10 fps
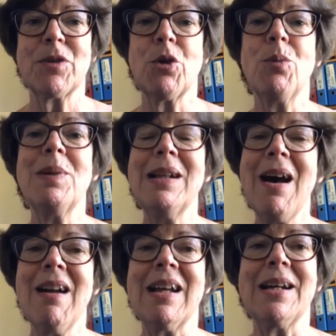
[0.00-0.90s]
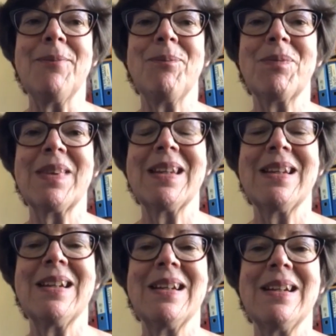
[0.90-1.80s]
Or Malala,
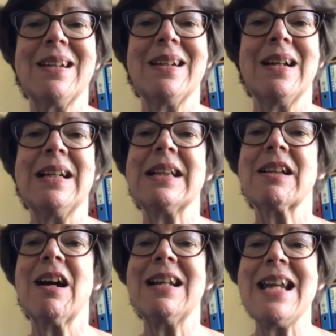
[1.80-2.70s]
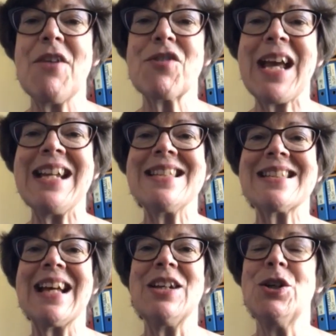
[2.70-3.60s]
a little girl in
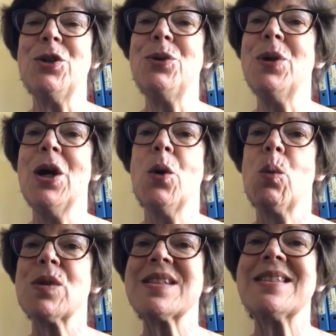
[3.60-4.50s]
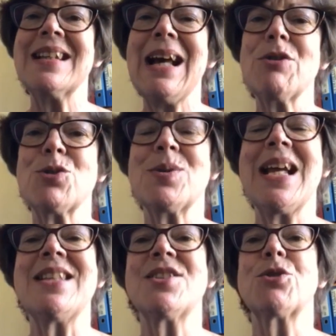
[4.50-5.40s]
Afghanistan who wasn't allowed to
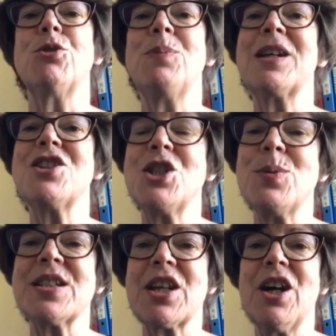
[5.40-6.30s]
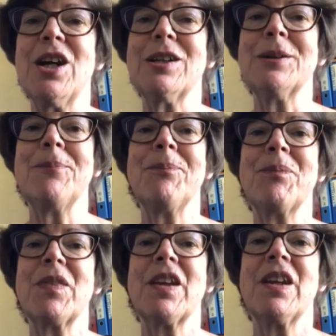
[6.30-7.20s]
attend school because she was a girl.
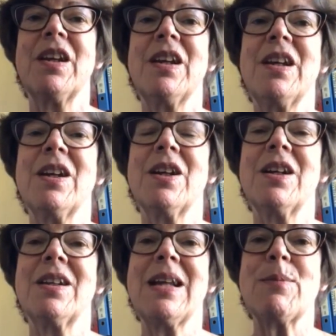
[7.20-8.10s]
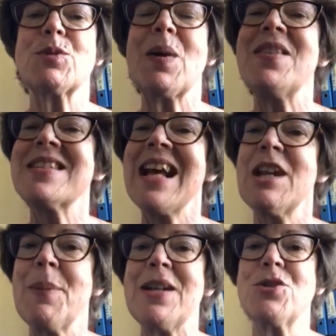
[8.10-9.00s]
That was when the
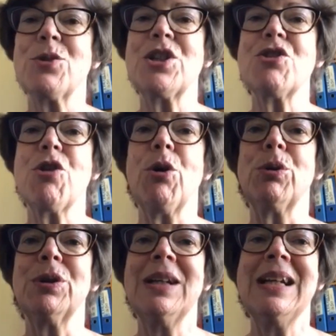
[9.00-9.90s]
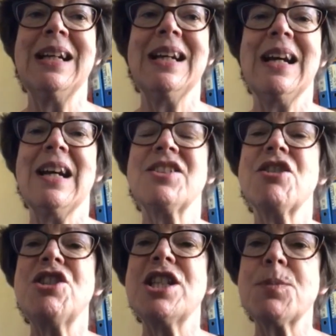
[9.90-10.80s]
Taliban took control, and so
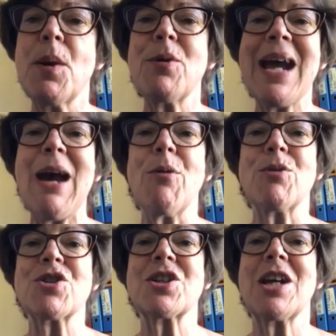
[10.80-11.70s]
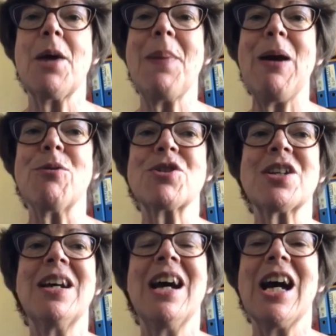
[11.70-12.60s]
she spoke out about
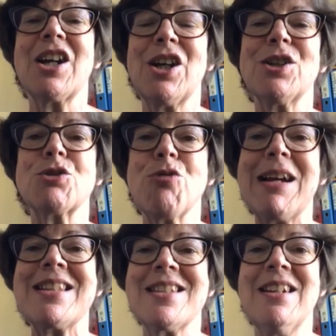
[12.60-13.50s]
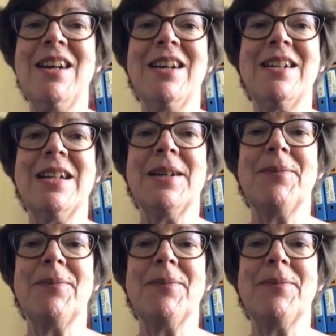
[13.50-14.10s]
a girl's right to learn.